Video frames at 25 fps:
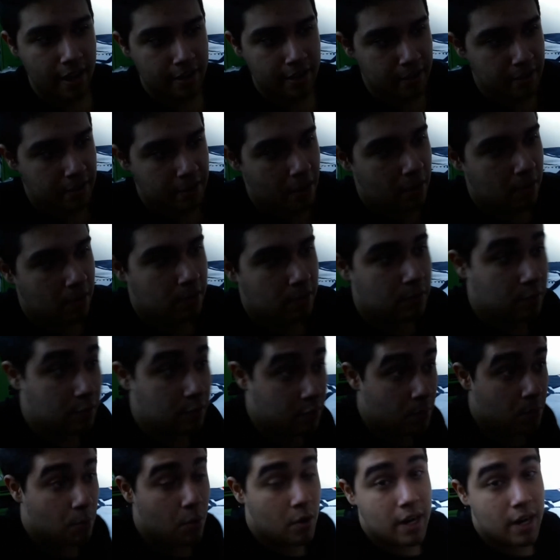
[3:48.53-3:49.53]
you know,
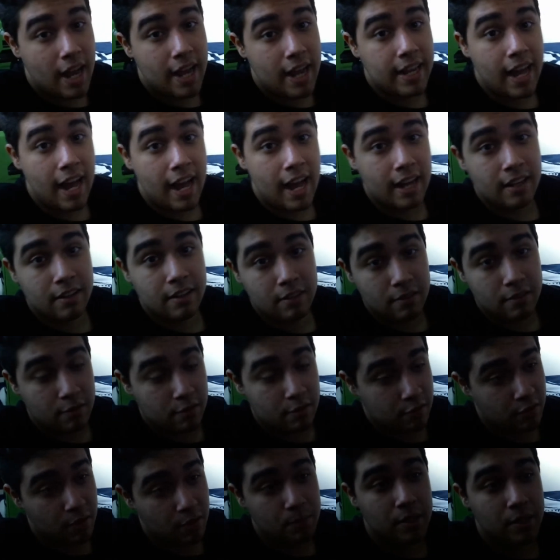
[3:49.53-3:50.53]
from what I got
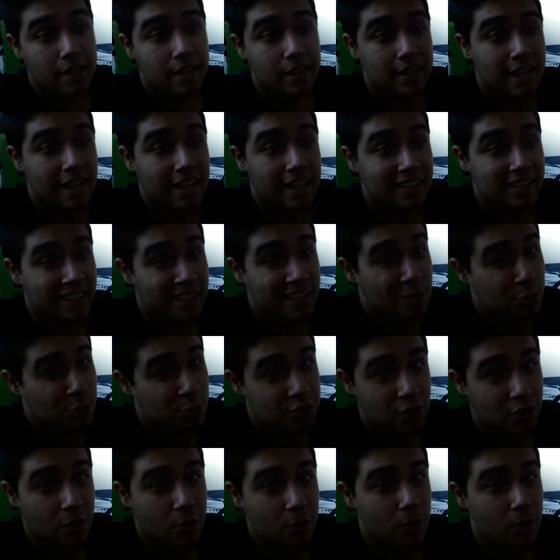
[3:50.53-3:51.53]
from the Kinect, it was
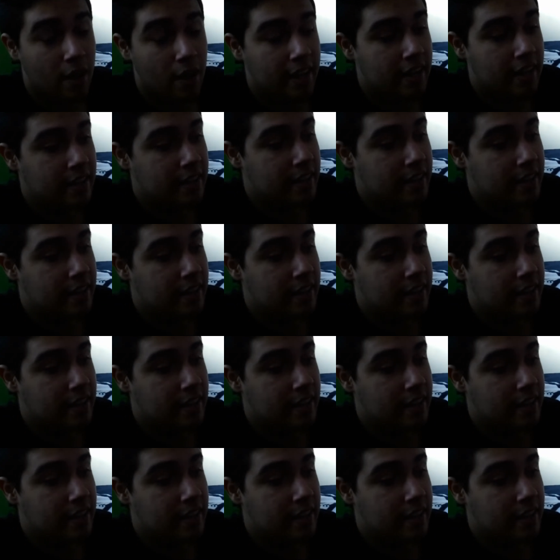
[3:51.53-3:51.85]
alright.